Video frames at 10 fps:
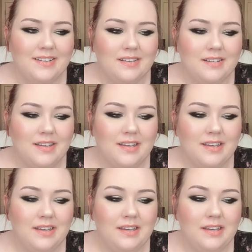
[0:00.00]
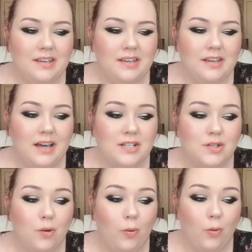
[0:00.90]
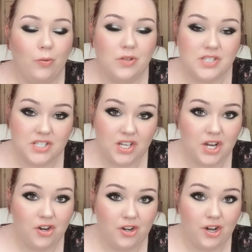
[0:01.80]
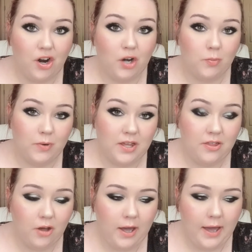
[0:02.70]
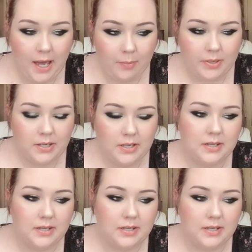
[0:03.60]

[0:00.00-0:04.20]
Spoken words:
he had told the security guard what he thought happened.